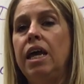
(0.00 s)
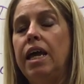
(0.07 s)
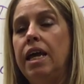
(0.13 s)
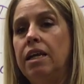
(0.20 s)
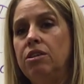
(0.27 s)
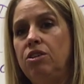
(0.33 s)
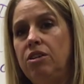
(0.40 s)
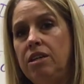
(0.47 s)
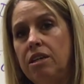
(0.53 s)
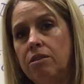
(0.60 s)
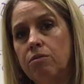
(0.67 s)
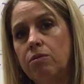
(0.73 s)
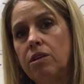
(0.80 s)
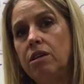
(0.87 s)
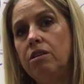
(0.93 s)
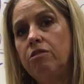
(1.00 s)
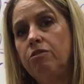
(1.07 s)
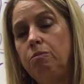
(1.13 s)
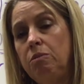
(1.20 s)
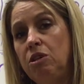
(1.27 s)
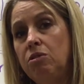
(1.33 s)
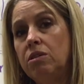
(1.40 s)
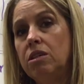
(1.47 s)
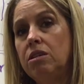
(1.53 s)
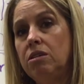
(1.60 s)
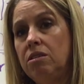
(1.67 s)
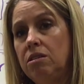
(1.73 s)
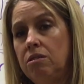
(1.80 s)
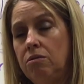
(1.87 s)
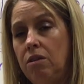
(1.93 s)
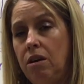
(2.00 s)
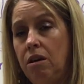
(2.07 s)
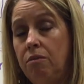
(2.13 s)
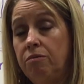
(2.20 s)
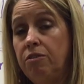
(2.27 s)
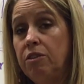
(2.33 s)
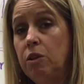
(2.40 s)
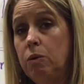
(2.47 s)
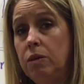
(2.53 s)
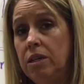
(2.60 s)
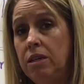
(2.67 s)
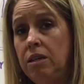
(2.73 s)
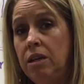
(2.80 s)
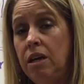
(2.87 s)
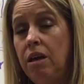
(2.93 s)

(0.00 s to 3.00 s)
and to get rid of mucus and fluid